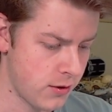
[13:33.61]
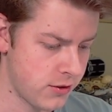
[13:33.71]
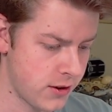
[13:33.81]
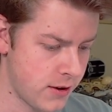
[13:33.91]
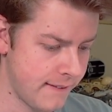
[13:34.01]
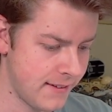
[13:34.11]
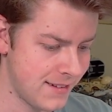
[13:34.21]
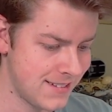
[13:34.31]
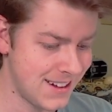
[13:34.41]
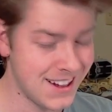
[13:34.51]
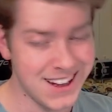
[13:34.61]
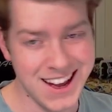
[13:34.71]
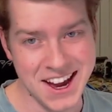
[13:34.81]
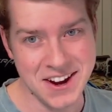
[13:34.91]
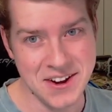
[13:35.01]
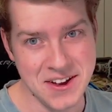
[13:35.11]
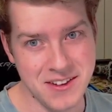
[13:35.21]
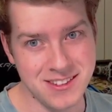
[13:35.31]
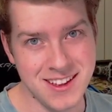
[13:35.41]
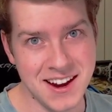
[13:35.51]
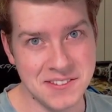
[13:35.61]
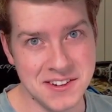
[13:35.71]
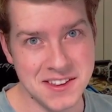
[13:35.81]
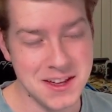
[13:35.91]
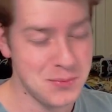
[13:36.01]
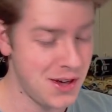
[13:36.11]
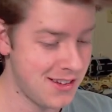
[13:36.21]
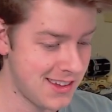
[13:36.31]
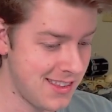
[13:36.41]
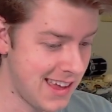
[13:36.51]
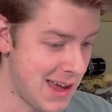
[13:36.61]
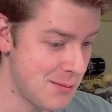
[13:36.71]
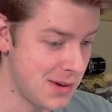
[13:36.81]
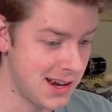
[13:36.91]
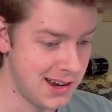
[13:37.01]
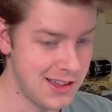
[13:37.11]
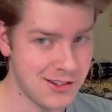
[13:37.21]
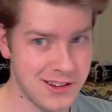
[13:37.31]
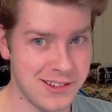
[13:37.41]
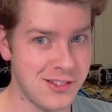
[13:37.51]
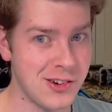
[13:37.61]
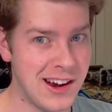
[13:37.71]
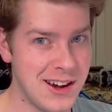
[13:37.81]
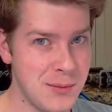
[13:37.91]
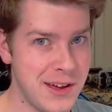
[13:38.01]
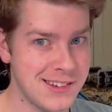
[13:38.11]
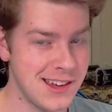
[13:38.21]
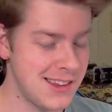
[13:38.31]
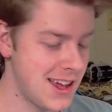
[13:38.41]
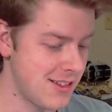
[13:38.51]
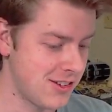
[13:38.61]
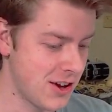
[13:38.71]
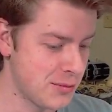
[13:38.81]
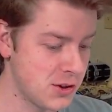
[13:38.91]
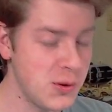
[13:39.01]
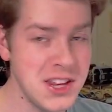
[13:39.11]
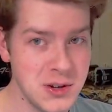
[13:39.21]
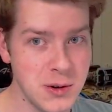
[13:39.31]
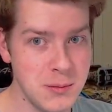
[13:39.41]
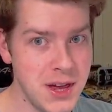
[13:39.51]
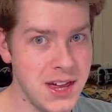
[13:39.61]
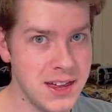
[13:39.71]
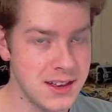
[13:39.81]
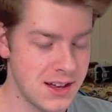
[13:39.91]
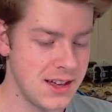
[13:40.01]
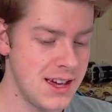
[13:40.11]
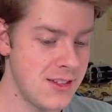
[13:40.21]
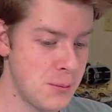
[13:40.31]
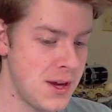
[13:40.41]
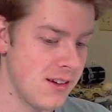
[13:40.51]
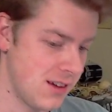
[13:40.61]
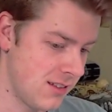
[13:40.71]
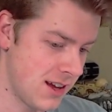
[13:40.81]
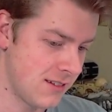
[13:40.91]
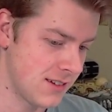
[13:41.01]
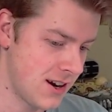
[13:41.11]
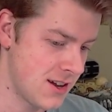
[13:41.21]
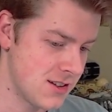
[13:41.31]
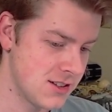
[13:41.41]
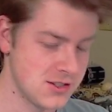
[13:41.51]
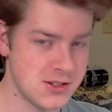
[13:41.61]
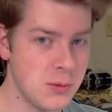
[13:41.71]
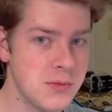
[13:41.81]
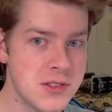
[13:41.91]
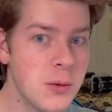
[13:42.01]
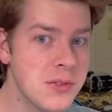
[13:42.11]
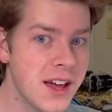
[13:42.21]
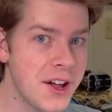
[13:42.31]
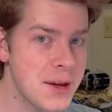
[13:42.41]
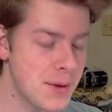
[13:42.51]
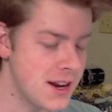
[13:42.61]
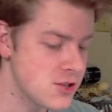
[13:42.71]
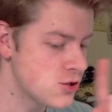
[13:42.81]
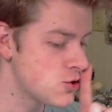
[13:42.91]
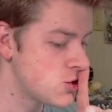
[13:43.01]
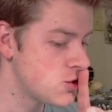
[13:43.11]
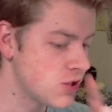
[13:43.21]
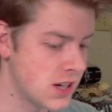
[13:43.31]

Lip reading: So I don't know, it's not really a PSA 10, but it is because it's graded a PSA 10. So between you and me, it's a PSA 10. All right, just don't tell anybody, just shh.